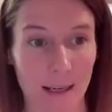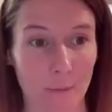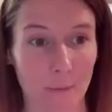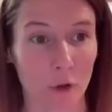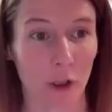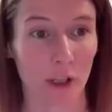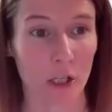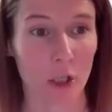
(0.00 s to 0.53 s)

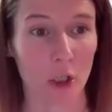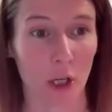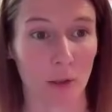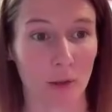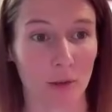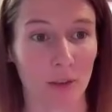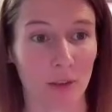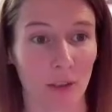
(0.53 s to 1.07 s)
EMG
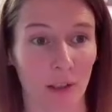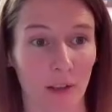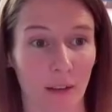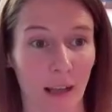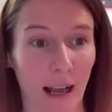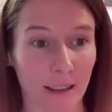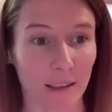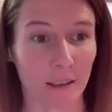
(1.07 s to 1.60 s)
shows that
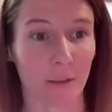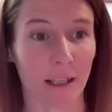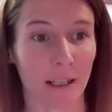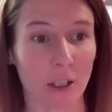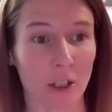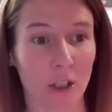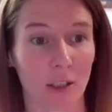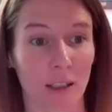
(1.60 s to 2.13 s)
the
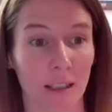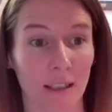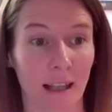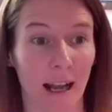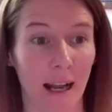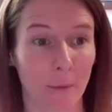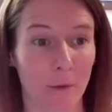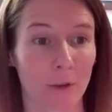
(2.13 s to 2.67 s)
activation in
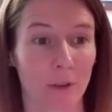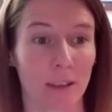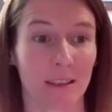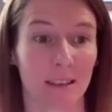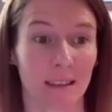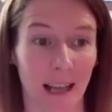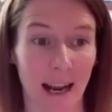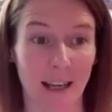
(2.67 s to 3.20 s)
the
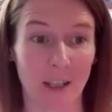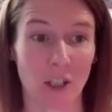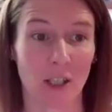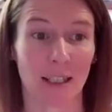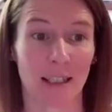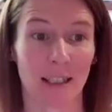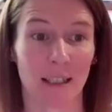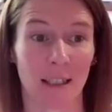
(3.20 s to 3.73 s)
hamstrings is
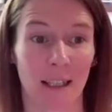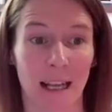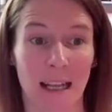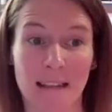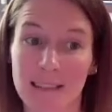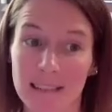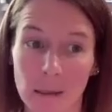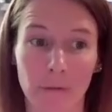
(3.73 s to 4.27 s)
actually
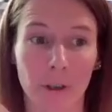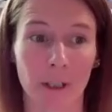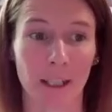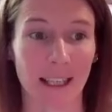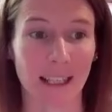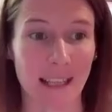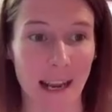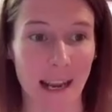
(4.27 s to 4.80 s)

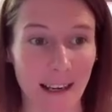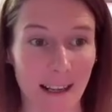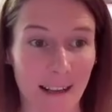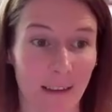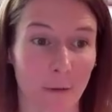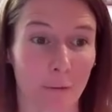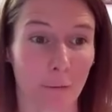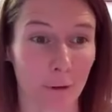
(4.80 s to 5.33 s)
different again
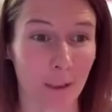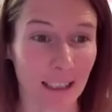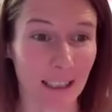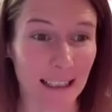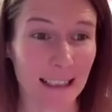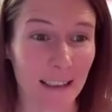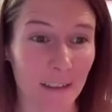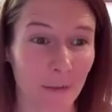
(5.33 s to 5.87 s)
at the
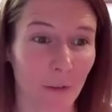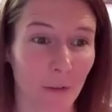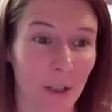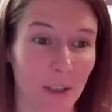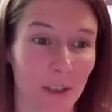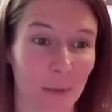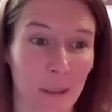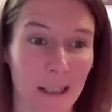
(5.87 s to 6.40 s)
really
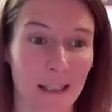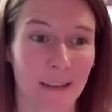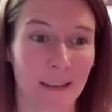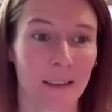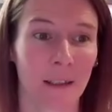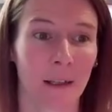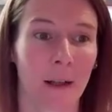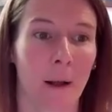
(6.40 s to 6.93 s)
fast
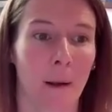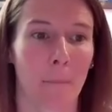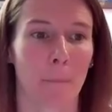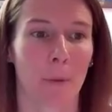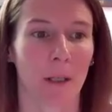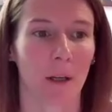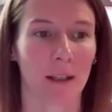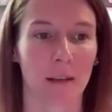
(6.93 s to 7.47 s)
speeds.
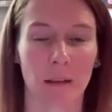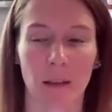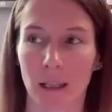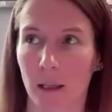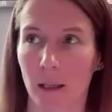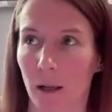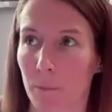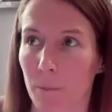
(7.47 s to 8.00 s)
But I
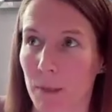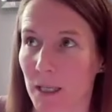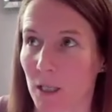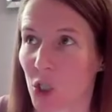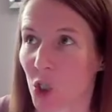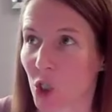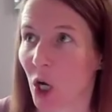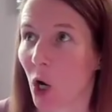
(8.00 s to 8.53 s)
think a
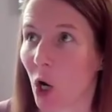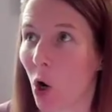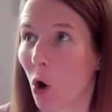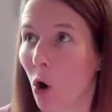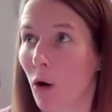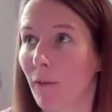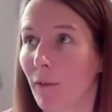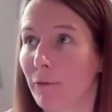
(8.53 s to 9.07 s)
mixture
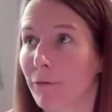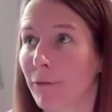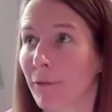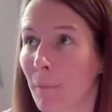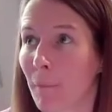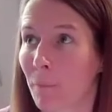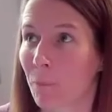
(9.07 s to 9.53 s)
of